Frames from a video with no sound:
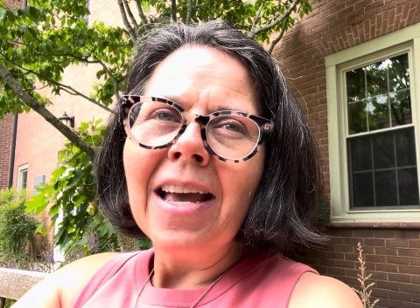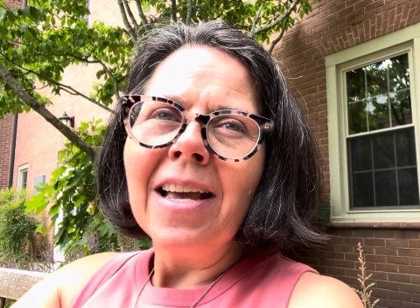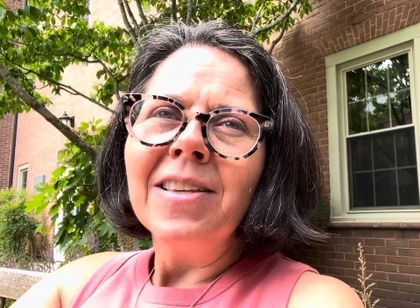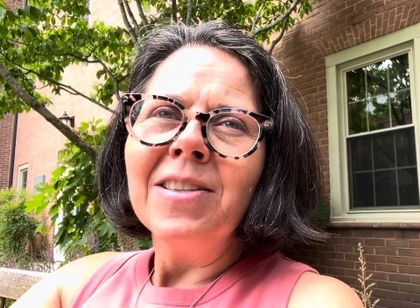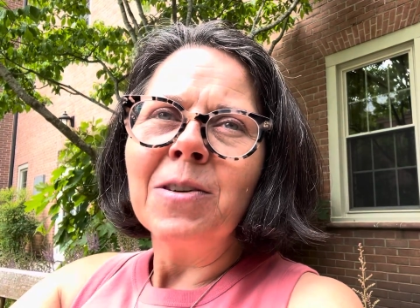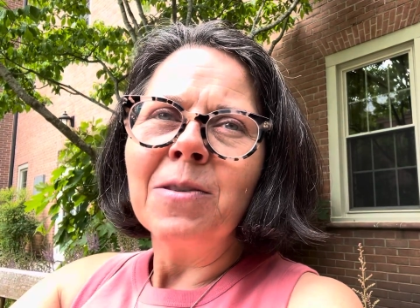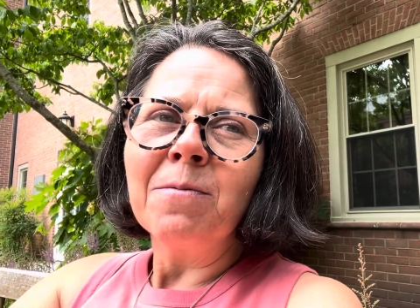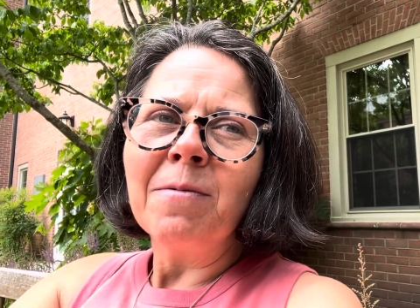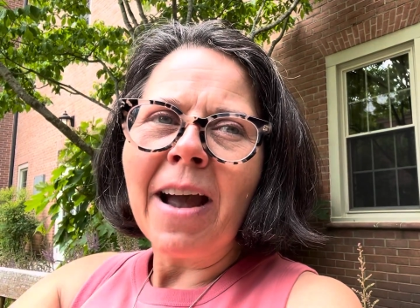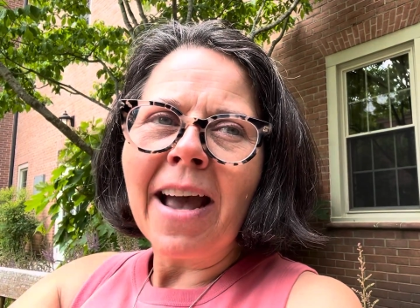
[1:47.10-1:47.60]

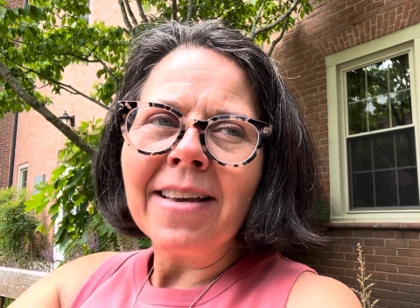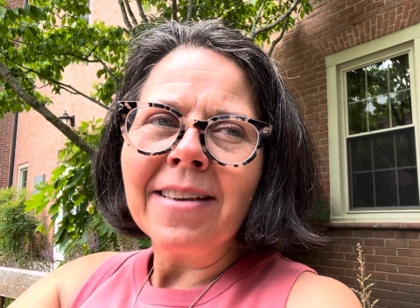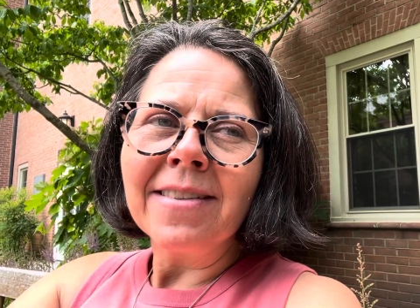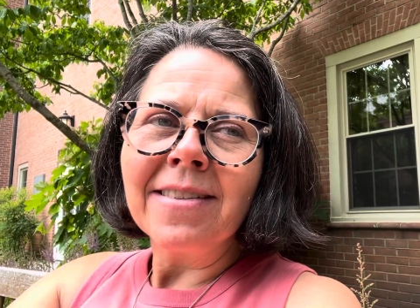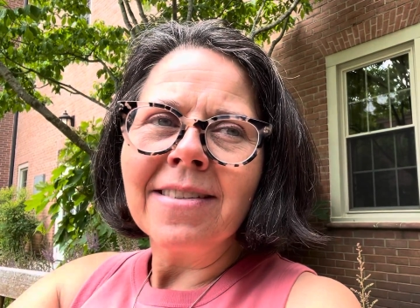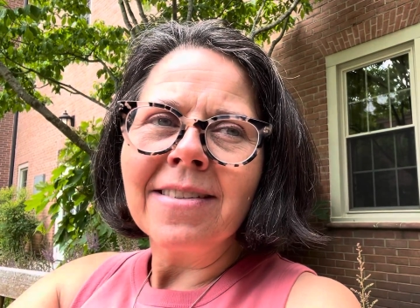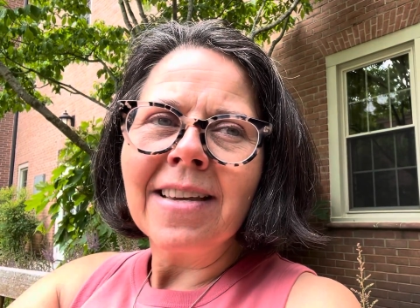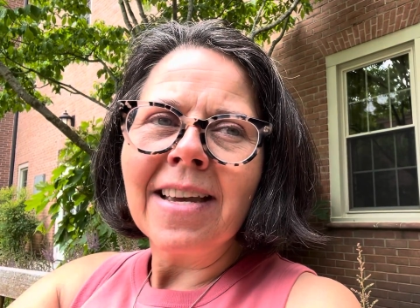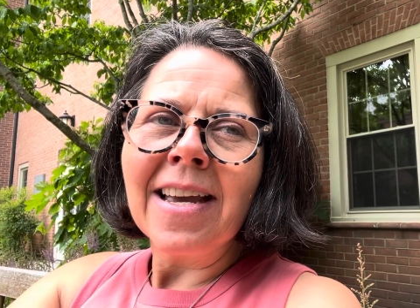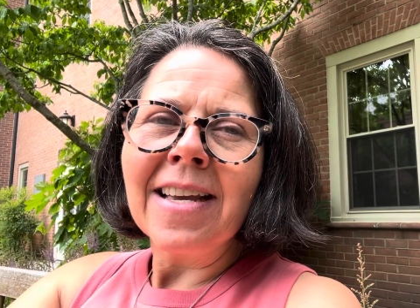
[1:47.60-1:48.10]
to
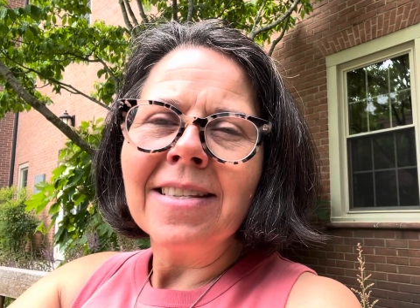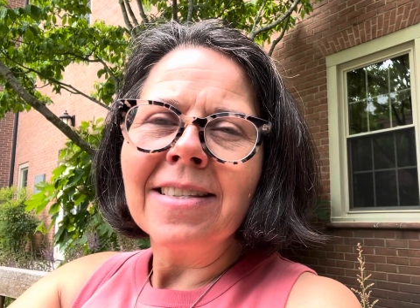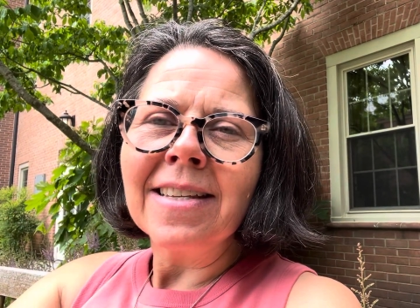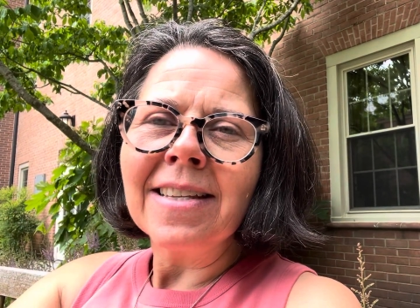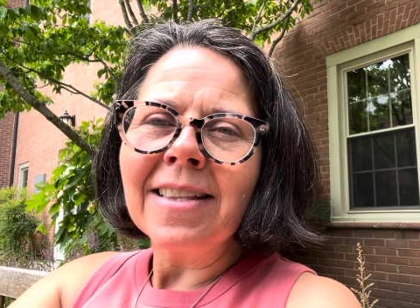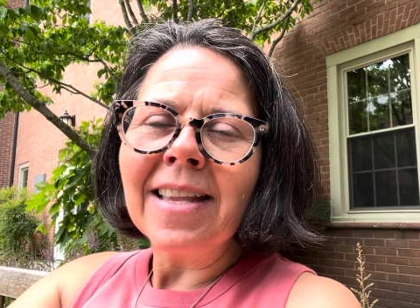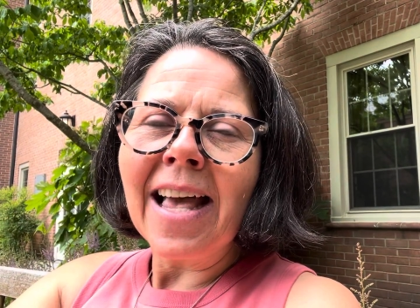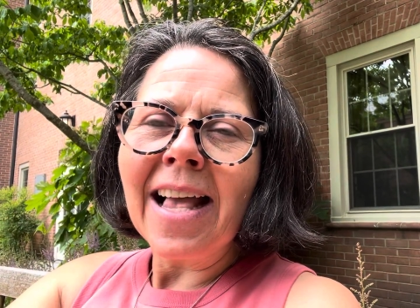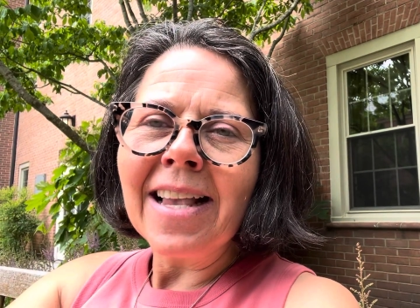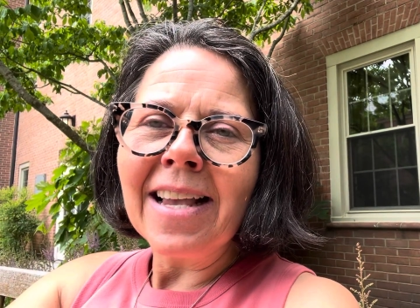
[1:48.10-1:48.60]
rest and to
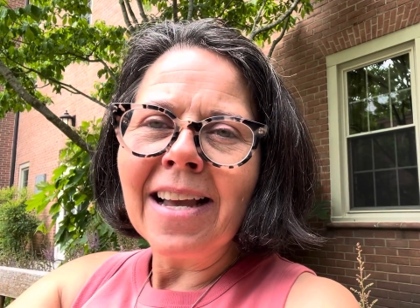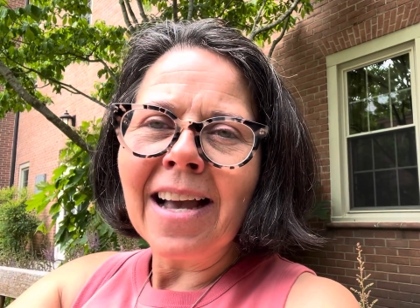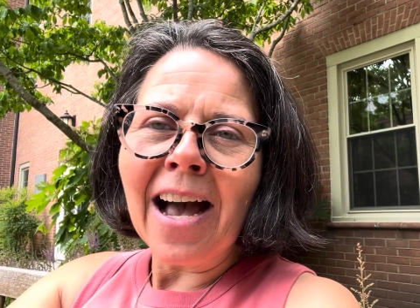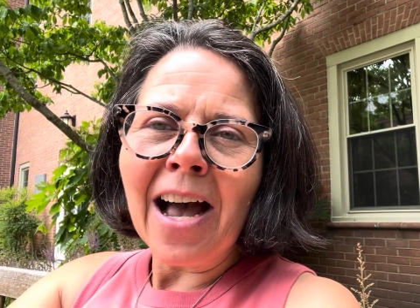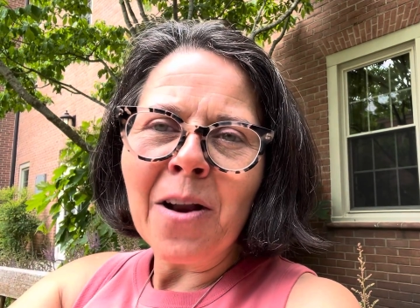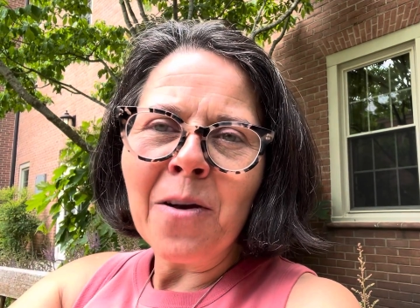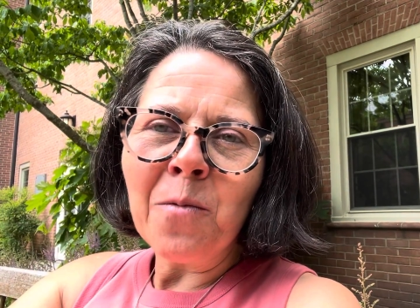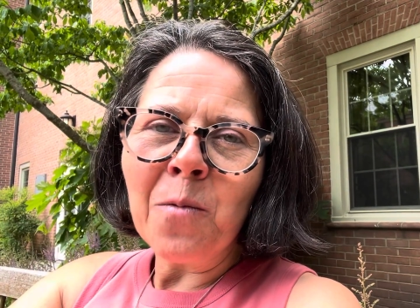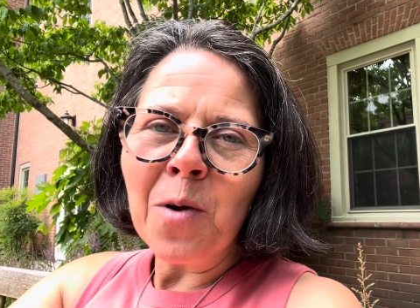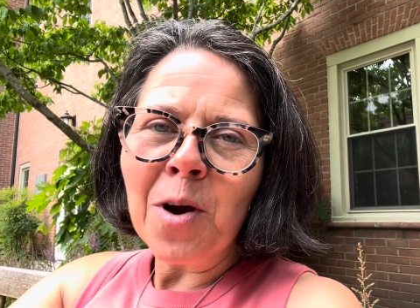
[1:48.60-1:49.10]
let
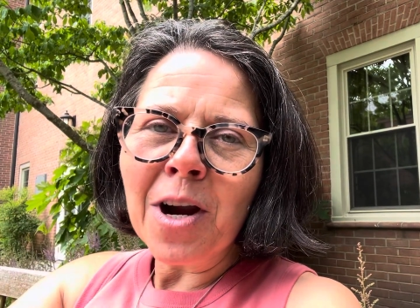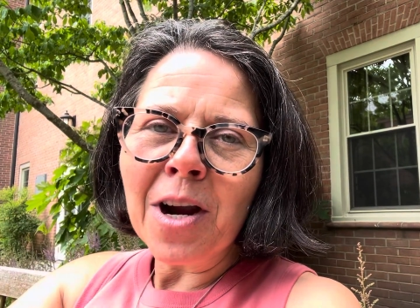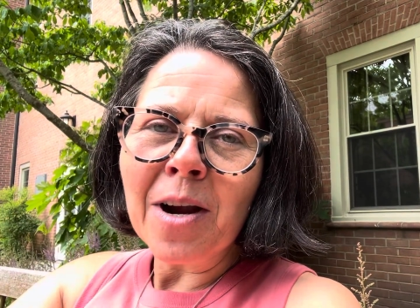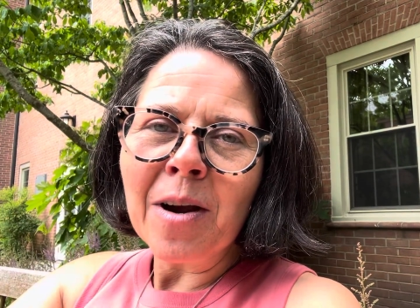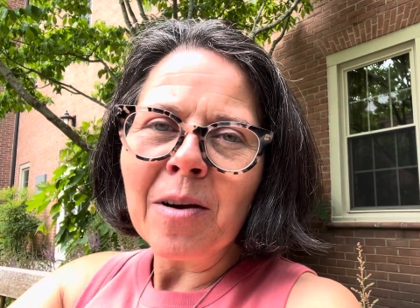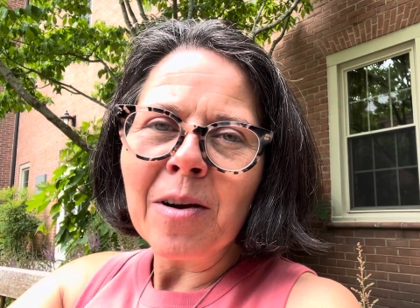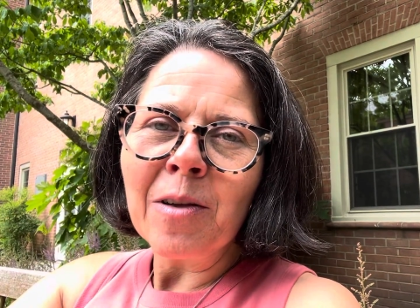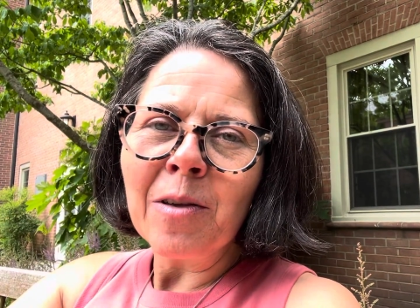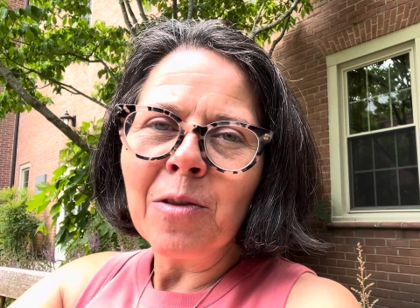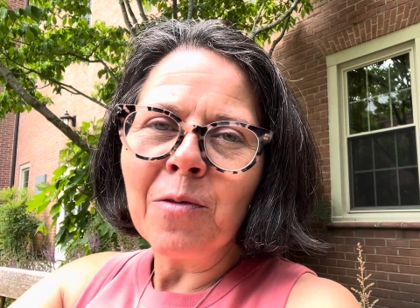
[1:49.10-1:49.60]
God work
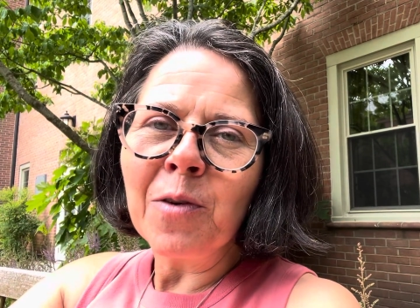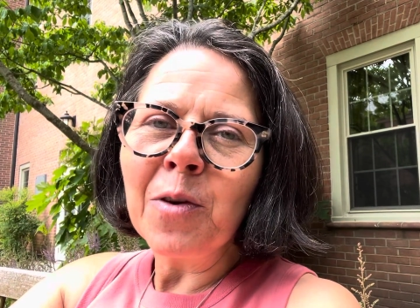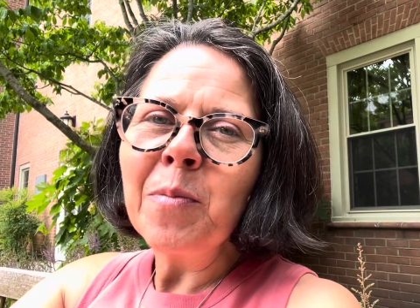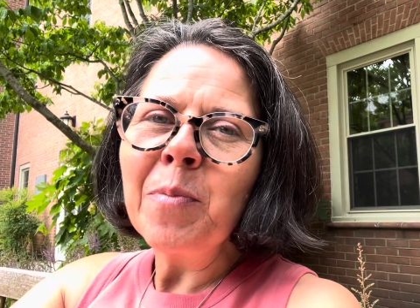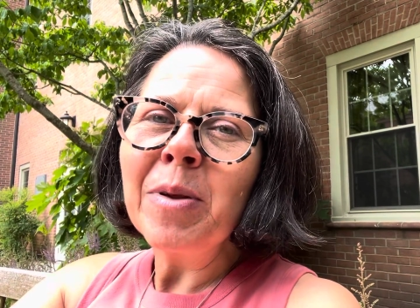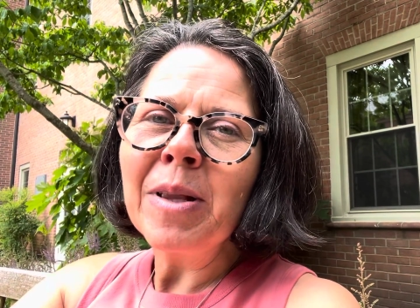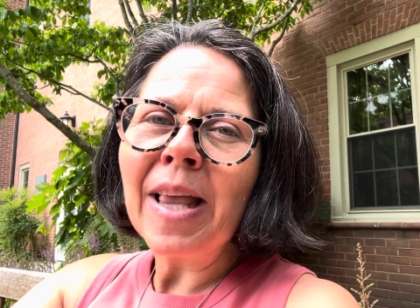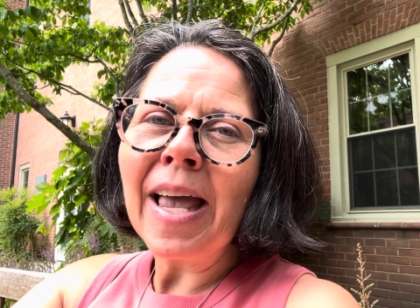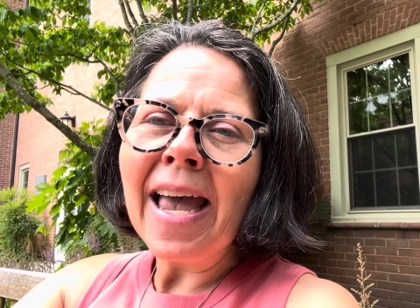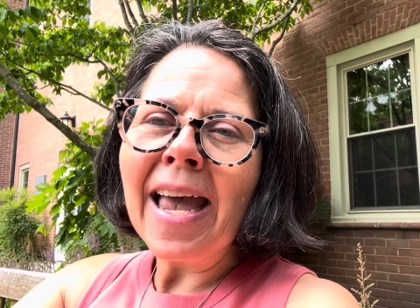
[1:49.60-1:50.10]
through
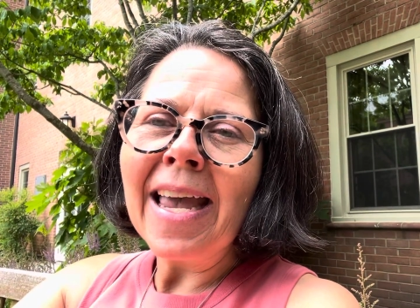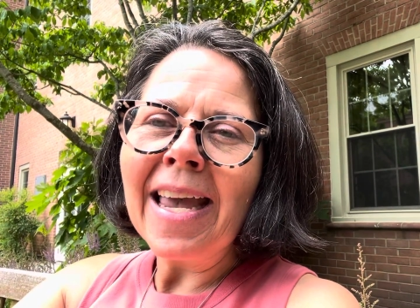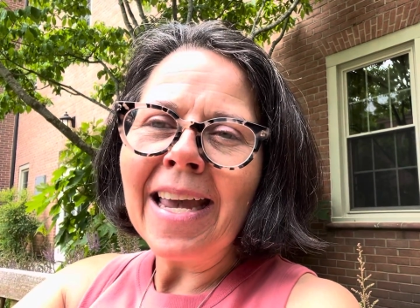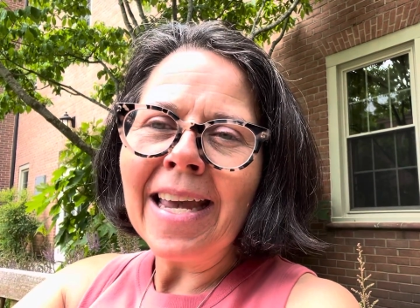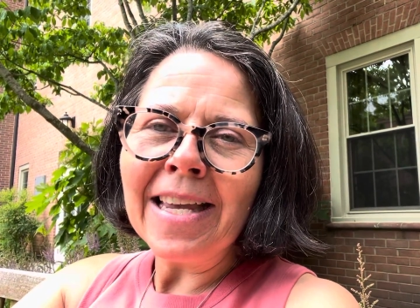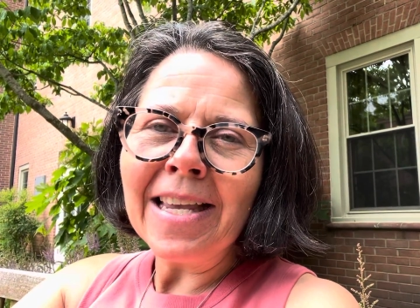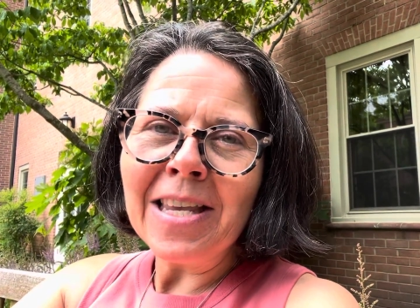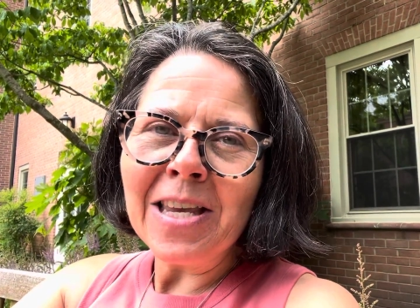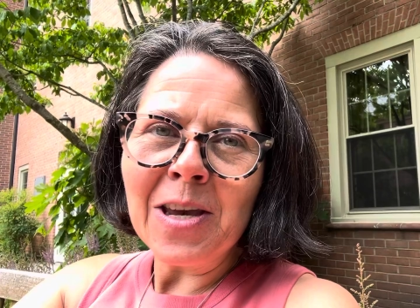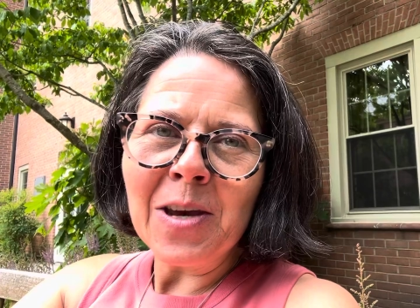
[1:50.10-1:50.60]
play
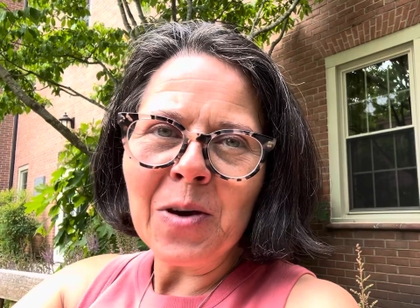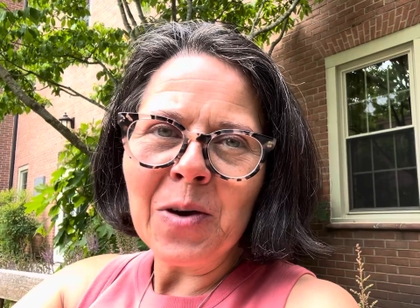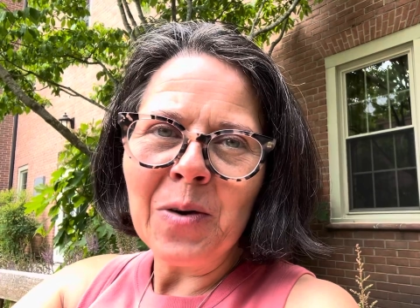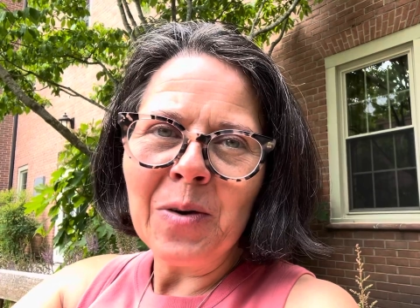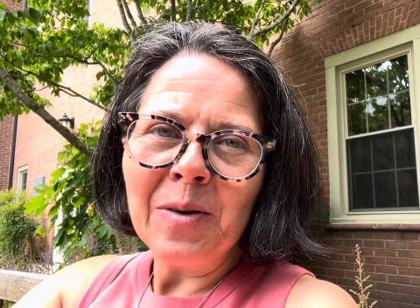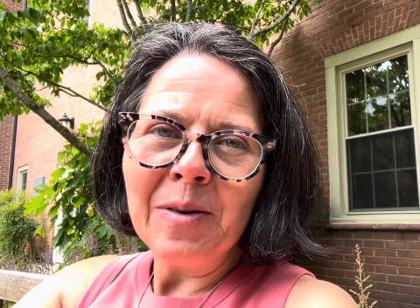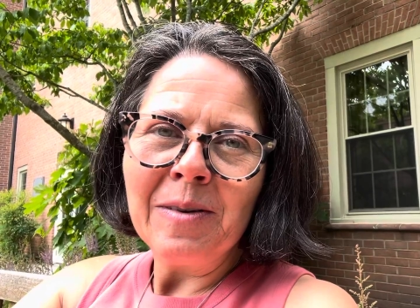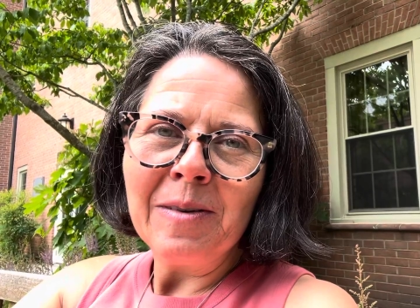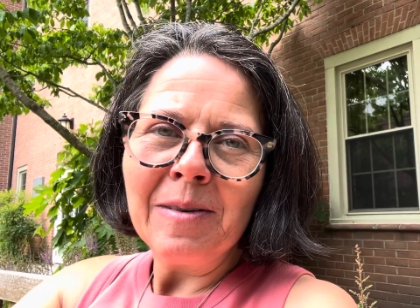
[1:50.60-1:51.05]
in you.